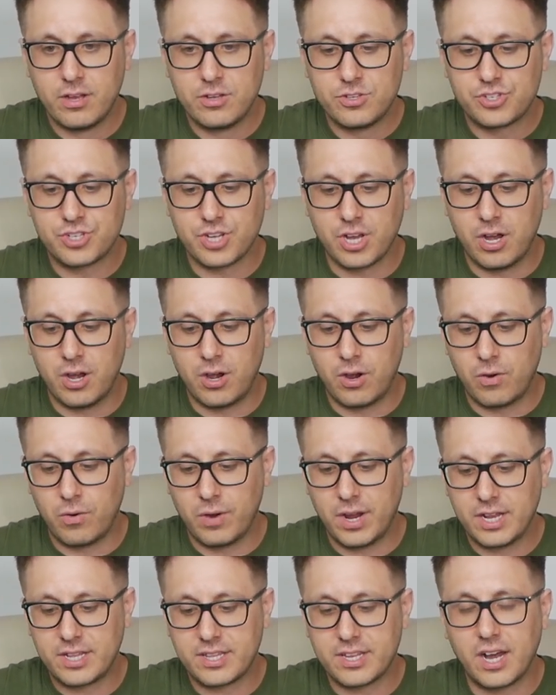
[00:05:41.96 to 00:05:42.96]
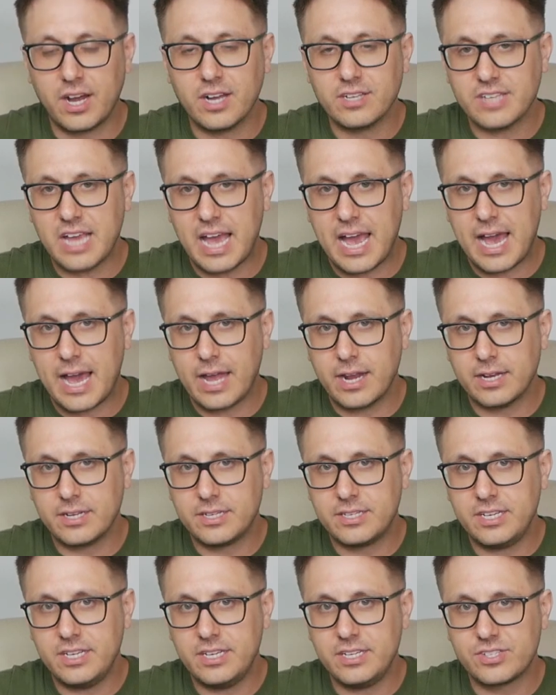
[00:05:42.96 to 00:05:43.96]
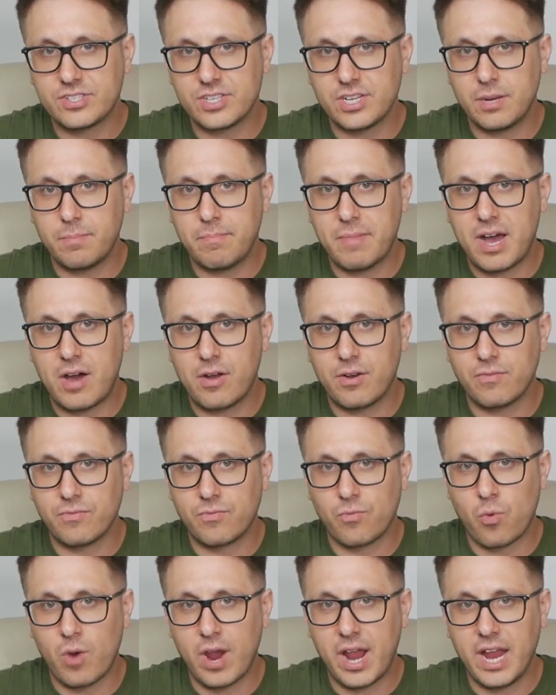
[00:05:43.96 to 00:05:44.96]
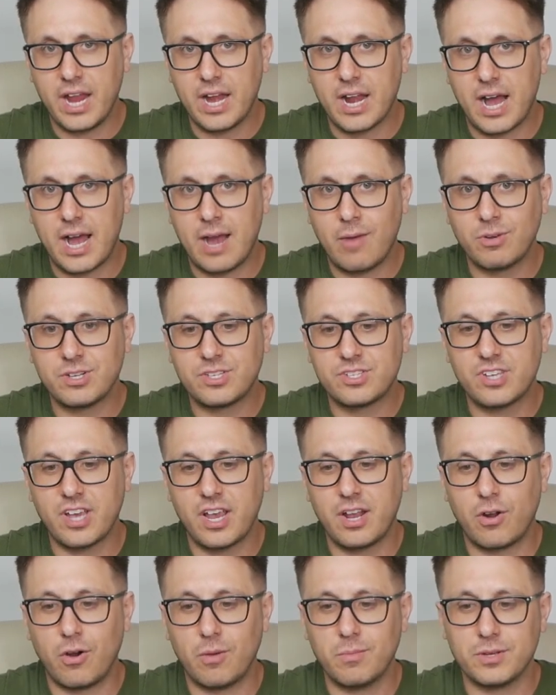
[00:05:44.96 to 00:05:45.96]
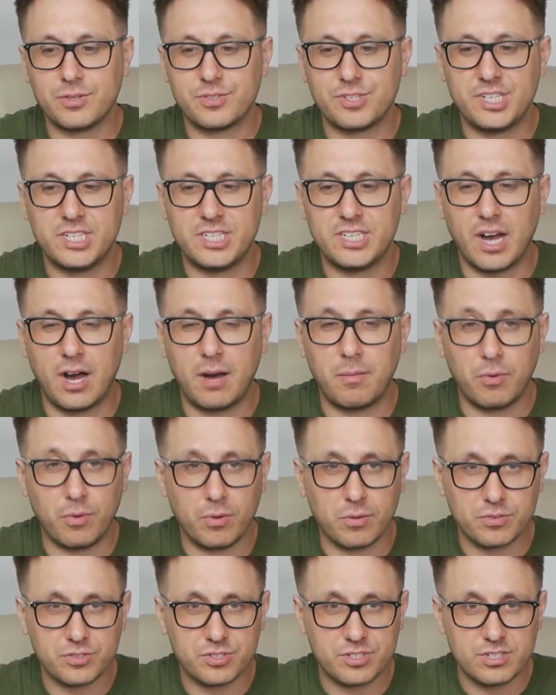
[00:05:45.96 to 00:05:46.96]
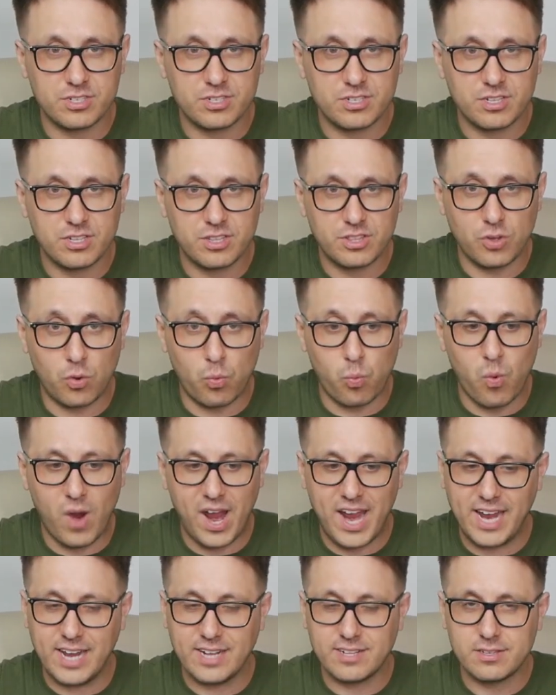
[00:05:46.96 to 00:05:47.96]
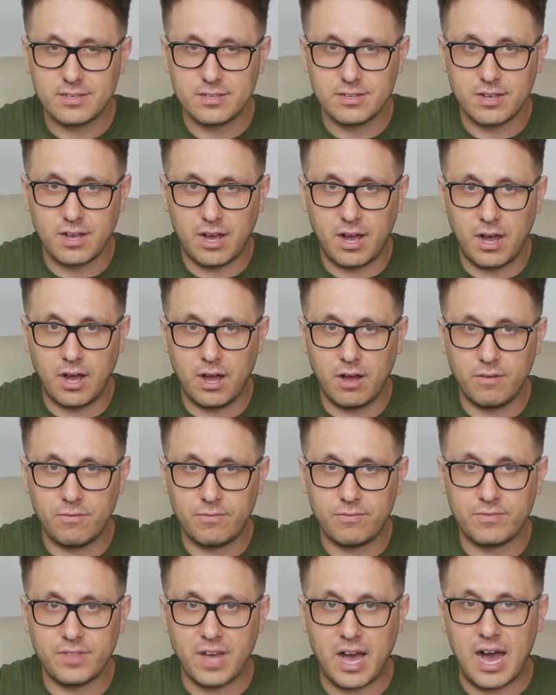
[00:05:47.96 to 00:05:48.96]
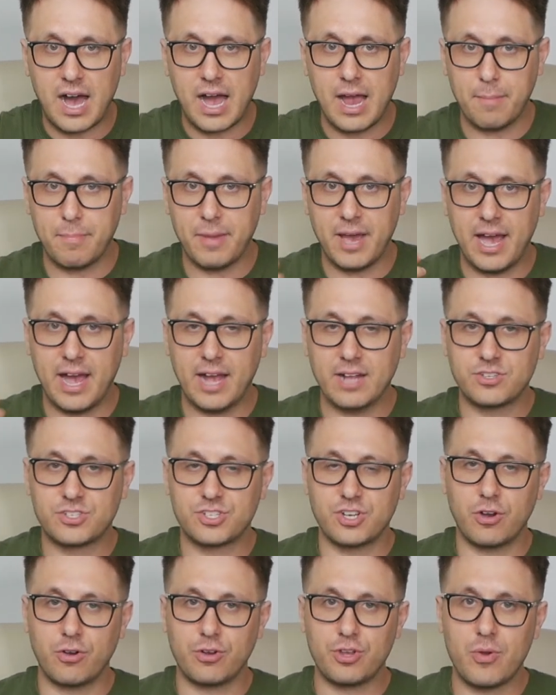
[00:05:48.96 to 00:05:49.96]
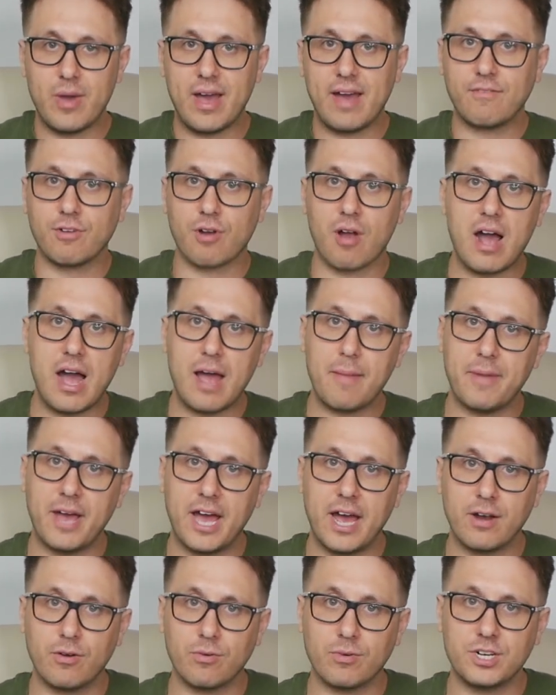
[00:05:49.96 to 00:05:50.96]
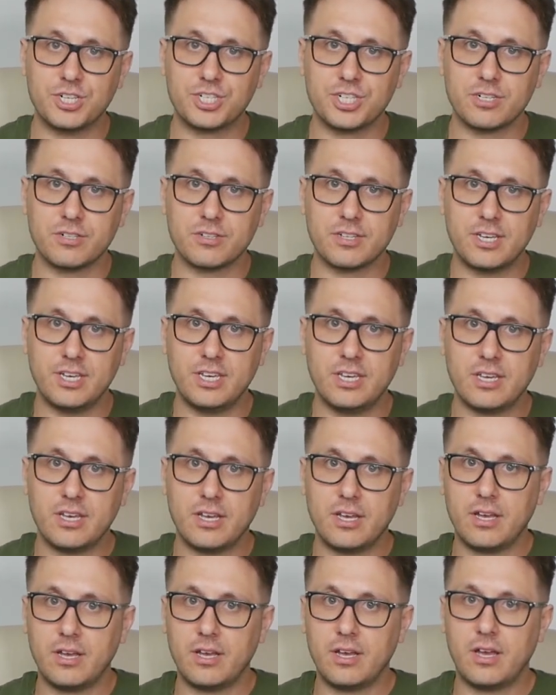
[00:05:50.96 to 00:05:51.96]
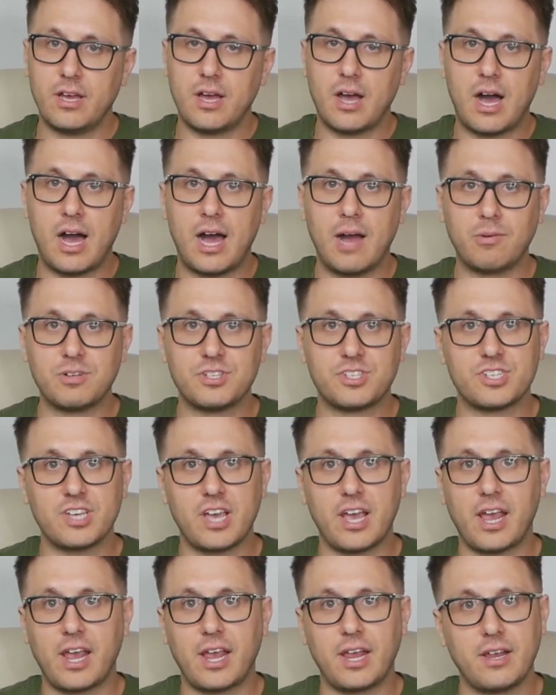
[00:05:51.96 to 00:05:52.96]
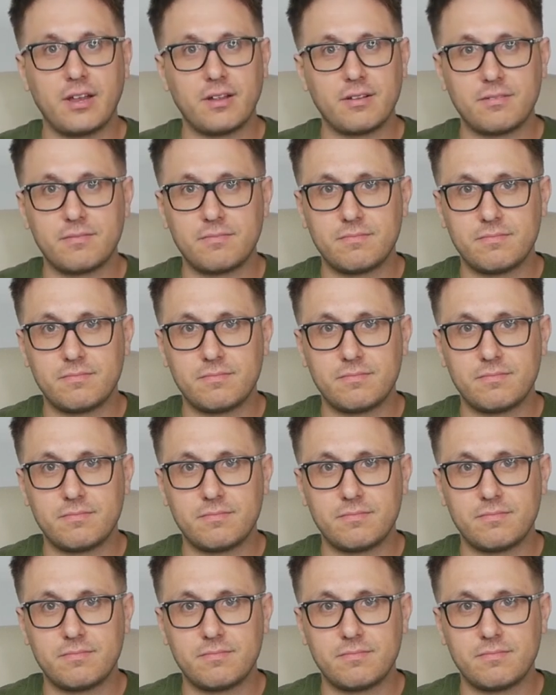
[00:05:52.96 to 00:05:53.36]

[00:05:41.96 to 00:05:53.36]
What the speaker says: So it does add a decent amount of weight. I would say it almost doubles the weight of the iPad. So you have your iPad originally, I would say